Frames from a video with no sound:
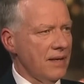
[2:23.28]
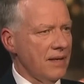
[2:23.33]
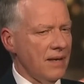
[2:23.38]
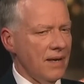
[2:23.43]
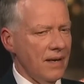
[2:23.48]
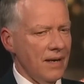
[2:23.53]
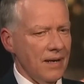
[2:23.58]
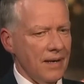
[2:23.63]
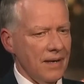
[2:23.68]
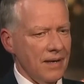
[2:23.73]

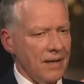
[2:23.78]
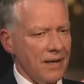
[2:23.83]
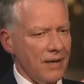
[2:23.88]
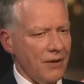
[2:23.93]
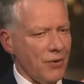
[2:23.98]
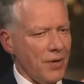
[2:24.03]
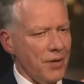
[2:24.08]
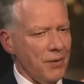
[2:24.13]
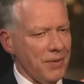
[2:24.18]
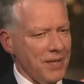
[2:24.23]
uh,
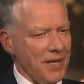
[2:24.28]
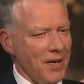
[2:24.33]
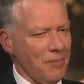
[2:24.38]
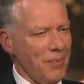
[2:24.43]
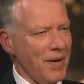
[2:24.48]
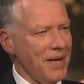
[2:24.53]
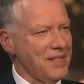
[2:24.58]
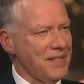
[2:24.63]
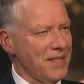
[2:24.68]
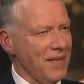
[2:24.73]
agree with our
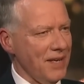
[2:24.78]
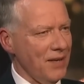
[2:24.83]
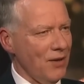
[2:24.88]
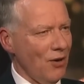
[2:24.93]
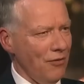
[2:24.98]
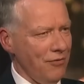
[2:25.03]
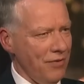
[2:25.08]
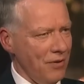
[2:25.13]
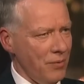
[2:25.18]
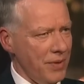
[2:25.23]
basic
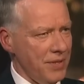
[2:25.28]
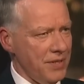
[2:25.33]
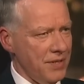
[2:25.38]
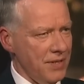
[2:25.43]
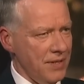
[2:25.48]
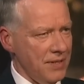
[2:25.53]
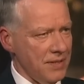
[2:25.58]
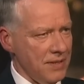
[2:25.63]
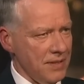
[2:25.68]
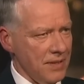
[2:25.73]
offer, which
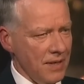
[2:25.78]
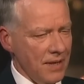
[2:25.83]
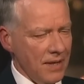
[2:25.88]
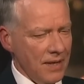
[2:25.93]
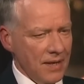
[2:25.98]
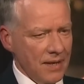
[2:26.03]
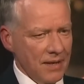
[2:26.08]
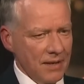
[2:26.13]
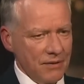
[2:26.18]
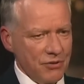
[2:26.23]
is
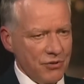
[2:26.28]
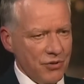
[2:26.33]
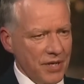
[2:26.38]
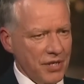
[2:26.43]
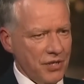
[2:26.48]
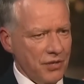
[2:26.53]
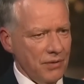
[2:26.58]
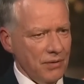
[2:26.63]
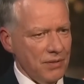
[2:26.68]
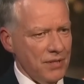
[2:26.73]

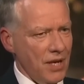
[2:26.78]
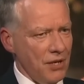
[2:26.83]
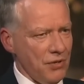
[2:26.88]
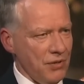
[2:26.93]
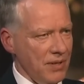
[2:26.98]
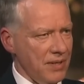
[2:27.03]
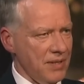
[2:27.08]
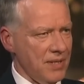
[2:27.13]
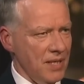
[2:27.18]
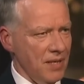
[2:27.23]
traditional
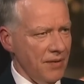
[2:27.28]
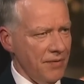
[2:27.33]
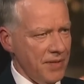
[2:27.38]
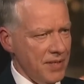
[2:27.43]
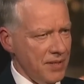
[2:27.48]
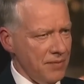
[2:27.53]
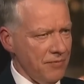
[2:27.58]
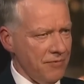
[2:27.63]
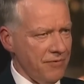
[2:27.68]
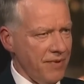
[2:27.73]
social
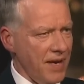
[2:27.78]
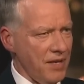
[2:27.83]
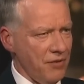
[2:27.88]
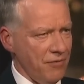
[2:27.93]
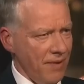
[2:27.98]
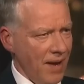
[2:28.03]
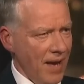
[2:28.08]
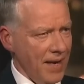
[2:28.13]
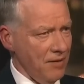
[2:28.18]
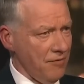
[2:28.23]
conservatism, faith,
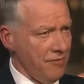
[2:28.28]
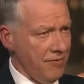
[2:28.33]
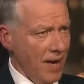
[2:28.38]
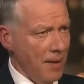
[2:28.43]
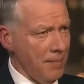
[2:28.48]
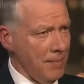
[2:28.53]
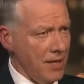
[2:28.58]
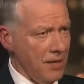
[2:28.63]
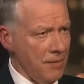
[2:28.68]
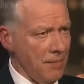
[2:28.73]
flag and
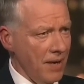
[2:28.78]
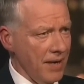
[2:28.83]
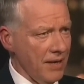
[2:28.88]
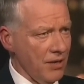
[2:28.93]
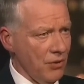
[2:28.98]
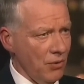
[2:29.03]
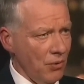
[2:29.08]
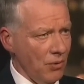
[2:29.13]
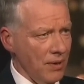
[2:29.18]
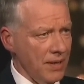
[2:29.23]
family, you might
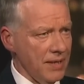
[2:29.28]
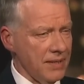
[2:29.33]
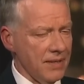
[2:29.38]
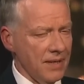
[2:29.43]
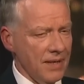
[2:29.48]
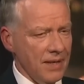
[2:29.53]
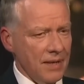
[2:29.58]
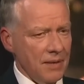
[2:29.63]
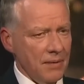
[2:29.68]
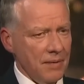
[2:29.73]
mm. call it,
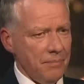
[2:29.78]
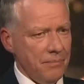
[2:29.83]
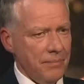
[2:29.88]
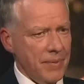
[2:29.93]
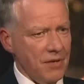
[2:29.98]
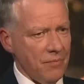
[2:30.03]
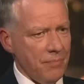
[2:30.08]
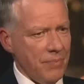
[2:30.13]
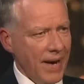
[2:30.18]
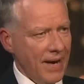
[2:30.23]
a mm.
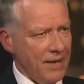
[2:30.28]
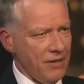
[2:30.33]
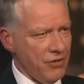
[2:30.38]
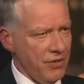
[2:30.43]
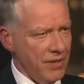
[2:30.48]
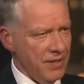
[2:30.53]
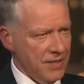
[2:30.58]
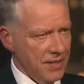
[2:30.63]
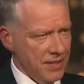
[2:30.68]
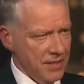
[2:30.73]
bit of
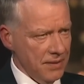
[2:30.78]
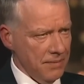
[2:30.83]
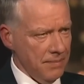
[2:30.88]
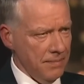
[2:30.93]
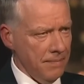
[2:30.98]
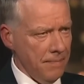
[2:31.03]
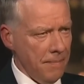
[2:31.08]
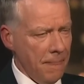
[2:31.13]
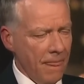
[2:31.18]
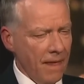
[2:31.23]

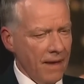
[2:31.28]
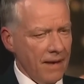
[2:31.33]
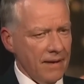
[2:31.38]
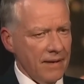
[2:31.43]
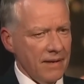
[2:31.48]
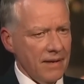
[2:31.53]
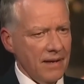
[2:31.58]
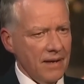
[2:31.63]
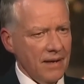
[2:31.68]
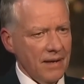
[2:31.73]
patriotism,
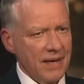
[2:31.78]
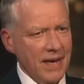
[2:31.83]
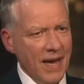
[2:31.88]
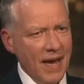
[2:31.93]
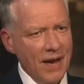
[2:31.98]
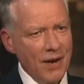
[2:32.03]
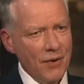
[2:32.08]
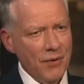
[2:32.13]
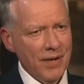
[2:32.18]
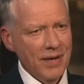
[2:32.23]
Uh,
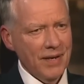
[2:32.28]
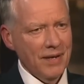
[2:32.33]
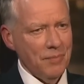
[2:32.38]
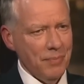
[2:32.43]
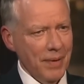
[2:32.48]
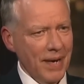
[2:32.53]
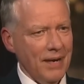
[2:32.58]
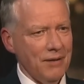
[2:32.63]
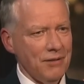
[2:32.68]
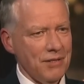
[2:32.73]
caring
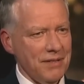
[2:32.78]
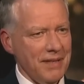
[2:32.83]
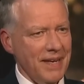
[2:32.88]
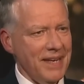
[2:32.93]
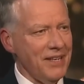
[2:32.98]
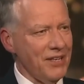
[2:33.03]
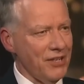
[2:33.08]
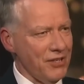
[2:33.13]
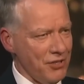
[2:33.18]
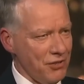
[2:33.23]
about
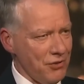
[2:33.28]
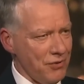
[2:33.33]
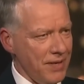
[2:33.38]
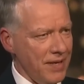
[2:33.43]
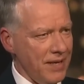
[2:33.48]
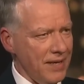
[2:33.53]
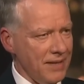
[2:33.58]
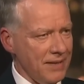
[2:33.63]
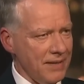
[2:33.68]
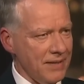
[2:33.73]

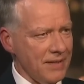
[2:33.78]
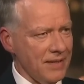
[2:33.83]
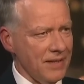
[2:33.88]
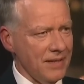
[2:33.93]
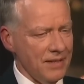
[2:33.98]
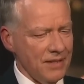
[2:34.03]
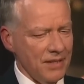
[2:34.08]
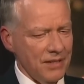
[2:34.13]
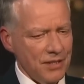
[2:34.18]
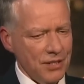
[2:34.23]
industry and, mm.
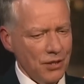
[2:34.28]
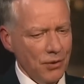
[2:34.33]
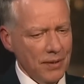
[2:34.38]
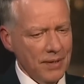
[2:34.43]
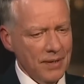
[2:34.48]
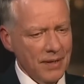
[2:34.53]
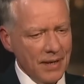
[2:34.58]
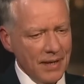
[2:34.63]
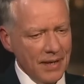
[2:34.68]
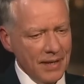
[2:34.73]
and so
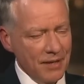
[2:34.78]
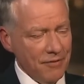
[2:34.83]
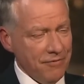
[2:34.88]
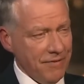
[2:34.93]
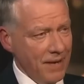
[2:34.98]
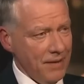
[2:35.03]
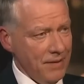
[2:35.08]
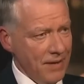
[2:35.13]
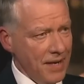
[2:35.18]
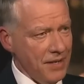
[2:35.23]
on, the
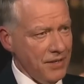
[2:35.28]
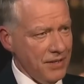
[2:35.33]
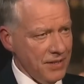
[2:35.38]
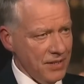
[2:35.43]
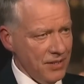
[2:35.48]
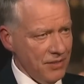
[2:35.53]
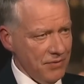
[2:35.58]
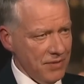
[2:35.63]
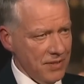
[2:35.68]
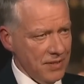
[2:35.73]

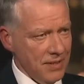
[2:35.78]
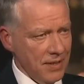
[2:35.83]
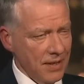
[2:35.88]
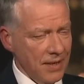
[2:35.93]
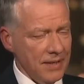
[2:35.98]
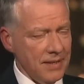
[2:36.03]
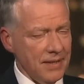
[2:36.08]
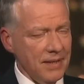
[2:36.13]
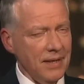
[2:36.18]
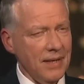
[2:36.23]
foundations of
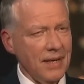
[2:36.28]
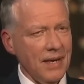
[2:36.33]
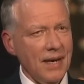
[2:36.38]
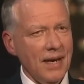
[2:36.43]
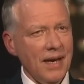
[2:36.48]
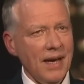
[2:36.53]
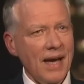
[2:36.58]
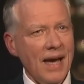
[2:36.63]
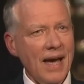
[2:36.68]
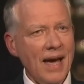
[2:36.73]
society.
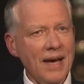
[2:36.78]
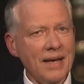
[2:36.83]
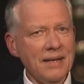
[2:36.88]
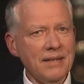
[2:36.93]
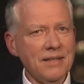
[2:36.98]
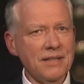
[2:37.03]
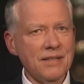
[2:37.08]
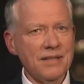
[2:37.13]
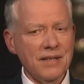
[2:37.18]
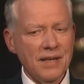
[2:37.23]

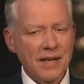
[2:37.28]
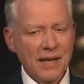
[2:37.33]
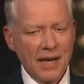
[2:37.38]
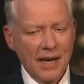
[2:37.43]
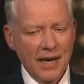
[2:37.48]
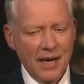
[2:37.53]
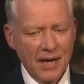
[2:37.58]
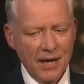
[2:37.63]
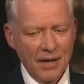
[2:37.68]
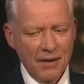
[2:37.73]
And
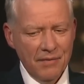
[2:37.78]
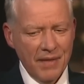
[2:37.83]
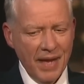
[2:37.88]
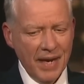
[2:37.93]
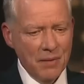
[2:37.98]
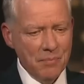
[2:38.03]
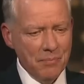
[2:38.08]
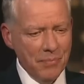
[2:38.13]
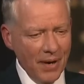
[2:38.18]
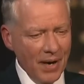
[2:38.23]
uh, they
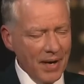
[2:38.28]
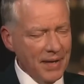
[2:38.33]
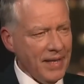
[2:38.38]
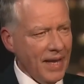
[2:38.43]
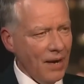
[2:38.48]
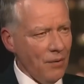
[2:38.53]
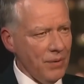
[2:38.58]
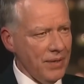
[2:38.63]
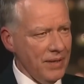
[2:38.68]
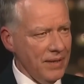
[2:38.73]
combine
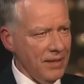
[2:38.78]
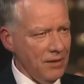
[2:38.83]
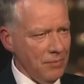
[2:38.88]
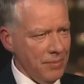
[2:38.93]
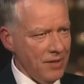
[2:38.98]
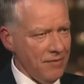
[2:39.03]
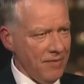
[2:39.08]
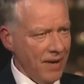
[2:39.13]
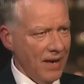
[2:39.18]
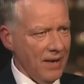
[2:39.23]
that with a little
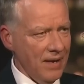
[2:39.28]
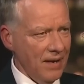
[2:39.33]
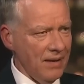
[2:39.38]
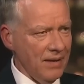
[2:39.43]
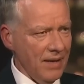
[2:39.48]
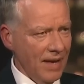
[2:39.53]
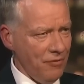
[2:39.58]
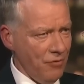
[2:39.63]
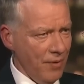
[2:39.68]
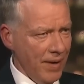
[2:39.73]
bit of
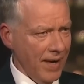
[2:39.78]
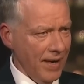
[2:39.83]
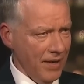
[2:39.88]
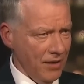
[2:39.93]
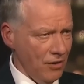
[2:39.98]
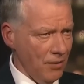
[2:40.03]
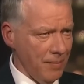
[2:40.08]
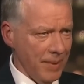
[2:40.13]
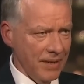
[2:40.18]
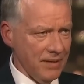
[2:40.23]
left-wing
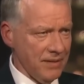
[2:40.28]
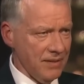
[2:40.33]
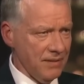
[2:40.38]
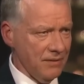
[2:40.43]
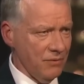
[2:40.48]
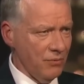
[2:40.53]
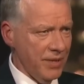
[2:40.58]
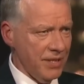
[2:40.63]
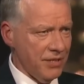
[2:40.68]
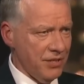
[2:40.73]
economics,
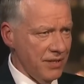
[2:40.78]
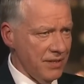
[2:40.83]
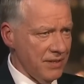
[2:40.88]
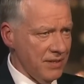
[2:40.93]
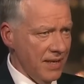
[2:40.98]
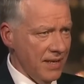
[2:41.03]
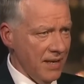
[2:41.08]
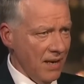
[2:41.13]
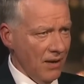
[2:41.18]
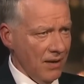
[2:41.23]
which mm. is,
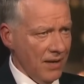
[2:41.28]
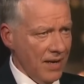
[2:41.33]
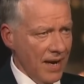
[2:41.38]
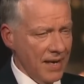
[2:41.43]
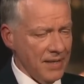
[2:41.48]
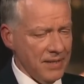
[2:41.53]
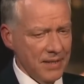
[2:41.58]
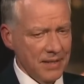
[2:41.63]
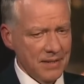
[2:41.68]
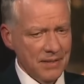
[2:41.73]
in our
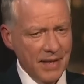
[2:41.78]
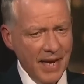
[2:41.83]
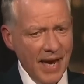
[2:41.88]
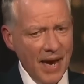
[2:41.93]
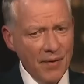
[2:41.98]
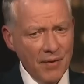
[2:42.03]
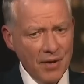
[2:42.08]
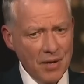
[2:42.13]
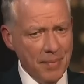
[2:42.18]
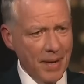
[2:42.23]
case, is
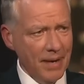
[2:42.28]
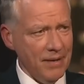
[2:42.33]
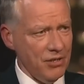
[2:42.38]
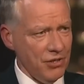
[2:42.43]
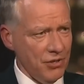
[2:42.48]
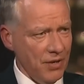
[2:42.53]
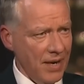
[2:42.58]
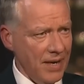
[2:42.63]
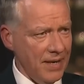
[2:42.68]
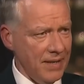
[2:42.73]
caring about
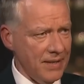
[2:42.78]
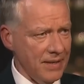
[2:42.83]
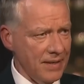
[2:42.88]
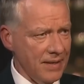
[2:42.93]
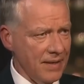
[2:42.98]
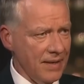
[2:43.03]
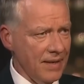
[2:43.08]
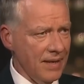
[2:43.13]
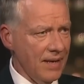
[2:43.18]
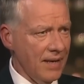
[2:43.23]
trade.
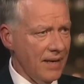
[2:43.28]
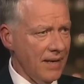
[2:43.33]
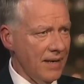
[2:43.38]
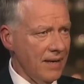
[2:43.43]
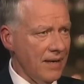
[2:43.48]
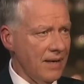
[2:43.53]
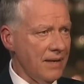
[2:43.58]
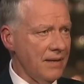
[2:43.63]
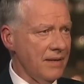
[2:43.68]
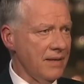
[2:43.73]

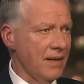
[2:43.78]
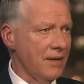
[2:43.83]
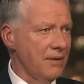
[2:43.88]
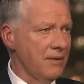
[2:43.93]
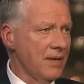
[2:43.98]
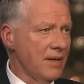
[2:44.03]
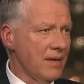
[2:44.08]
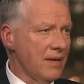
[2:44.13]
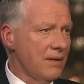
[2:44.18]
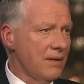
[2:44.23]
Uh, you know,
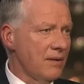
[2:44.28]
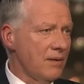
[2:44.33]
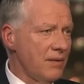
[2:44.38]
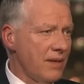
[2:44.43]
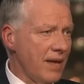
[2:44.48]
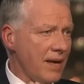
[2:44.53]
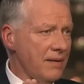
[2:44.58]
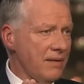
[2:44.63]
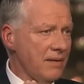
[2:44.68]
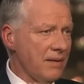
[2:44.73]

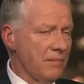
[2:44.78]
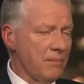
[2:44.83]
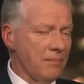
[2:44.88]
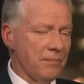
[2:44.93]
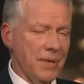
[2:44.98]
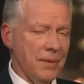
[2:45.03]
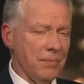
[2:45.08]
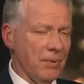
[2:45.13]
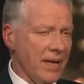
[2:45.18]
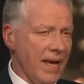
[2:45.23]
they
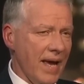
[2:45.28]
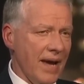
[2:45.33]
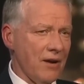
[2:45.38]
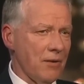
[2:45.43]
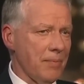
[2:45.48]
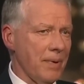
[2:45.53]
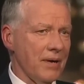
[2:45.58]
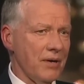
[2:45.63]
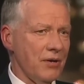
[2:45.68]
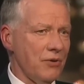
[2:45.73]
people care
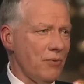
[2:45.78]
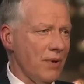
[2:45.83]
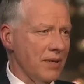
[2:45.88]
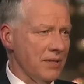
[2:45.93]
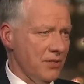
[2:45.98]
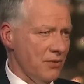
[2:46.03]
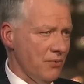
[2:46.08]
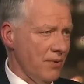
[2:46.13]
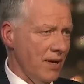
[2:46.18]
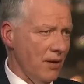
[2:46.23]
about who
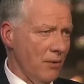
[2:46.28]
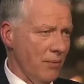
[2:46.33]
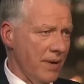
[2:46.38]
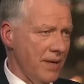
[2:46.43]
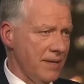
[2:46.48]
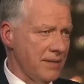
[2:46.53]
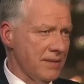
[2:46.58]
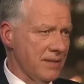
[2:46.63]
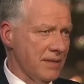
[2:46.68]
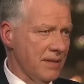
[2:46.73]
runs the
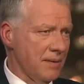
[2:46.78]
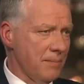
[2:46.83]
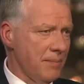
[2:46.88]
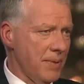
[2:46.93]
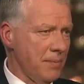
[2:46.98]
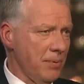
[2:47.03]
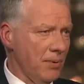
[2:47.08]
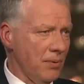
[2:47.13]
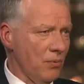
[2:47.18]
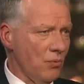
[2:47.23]
railways.
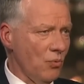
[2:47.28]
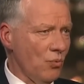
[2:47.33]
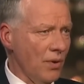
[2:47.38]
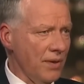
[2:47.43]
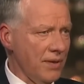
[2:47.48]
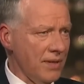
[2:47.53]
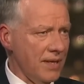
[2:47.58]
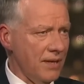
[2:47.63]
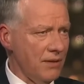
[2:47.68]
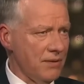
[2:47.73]
People mm.
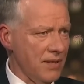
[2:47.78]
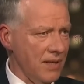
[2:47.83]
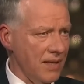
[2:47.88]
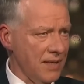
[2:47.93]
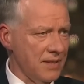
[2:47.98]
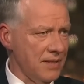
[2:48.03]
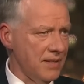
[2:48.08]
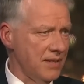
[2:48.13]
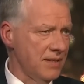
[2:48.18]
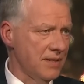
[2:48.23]
want the
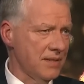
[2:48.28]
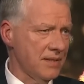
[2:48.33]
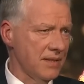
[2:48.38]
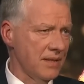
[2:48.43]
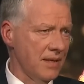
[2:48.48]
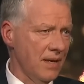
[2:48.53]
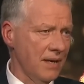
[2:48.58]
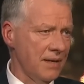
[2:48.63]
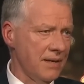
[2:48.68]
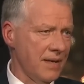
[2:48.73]
utilities
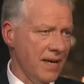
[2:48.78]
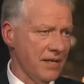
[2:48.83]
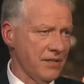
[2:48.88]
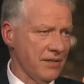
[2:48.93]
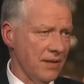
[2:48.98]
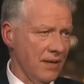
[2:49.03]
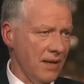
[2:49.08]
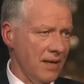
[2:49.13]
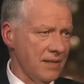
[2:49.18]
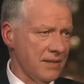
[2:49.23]
uh,
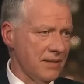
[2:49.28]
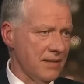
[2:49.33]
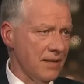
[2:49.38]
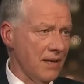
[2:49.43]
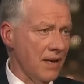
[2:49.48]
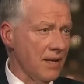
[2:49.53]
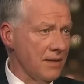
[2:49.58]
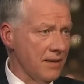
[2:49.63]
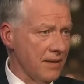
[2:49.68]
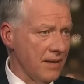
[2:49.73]
nationalised
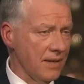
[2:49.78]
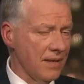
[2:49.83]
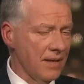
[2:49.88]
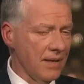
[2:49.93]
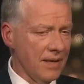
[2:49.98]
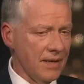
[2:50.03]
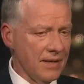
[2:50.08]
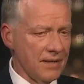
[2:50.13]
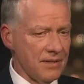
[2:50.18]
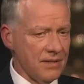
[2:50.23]
and under
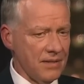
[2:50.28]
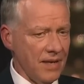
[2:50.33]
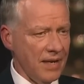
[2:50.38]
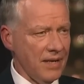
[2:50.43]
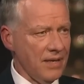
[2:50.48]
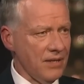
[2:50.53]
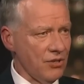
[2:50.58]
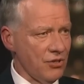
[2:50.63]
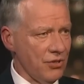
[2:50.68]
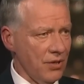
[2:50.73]

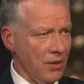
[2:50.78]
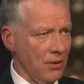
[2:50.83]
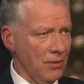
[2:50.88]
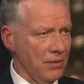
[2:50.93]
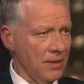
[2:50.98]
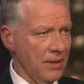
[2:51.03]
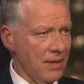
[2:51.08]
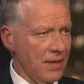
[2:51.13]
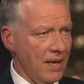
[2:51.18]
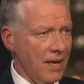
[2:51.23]
state
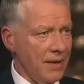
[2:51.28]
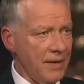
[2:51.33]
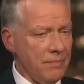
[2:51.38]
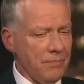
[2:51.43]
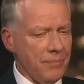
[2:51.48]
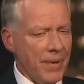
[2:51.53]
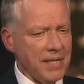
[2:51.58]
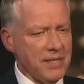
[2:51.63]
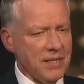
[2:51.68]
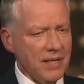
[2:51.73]
control. Mm.
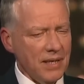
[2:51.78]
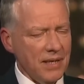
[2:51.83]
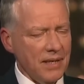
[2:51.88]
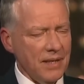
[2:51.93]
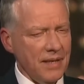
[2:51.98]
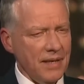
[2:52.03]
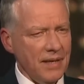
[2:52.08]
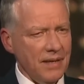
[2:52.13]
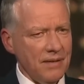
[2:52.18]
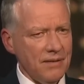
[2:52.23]
It, basically,
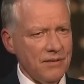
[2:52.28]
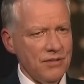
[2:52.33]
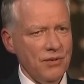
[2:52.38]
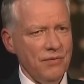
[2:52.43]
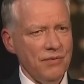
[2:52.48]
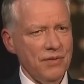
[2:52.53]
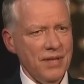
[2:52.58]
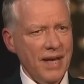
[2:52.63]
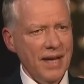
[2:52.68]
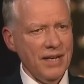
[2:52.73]
the
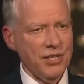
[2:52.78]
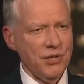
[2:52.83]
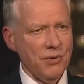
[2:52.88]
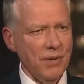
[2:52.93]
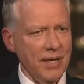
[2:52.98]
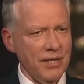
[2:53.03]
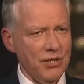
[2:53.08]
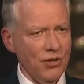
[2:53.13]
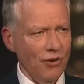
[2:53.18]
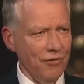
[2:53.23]
sort of
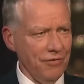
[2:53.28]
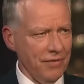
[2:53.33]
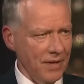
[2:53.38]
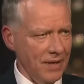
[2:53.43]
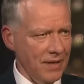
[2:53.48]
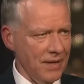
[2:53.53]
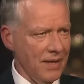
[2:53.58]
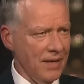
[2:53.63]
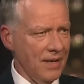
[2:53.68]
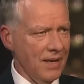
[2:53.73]
Thatcherite
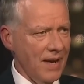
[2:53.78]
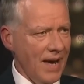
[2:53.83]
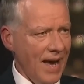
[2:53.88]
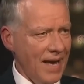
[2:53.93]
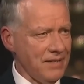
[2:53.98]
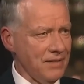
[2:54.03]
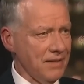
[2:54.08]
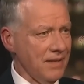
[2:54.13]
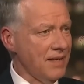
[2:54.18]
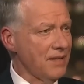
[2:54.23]
offer
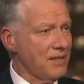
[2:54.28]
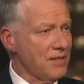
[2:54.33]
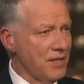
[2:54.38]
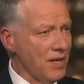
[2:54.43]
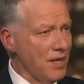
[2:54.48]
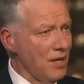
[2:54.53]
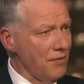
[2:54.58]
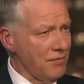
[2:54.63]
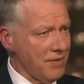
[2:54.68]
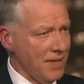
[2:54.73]
hasn't
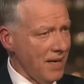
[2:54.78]
conserved